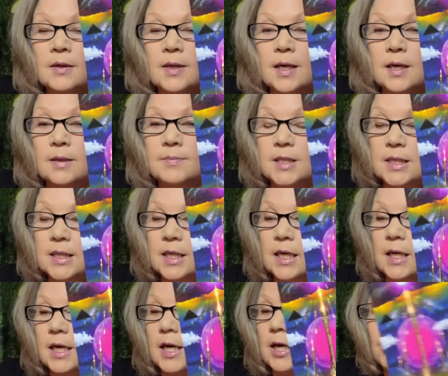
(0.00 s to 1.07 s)
that I'm
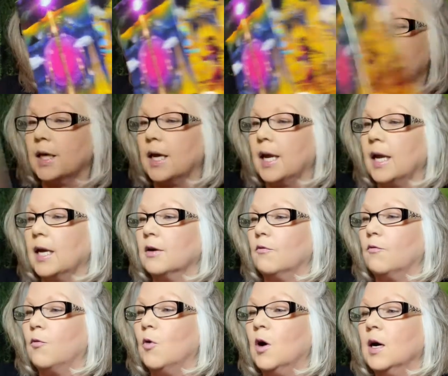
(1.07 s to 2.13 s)
seeing here with the Eight
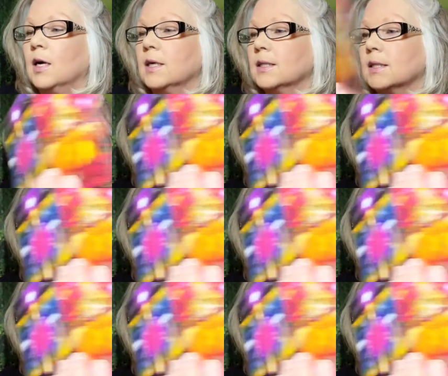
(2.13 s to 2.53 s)
of Wands.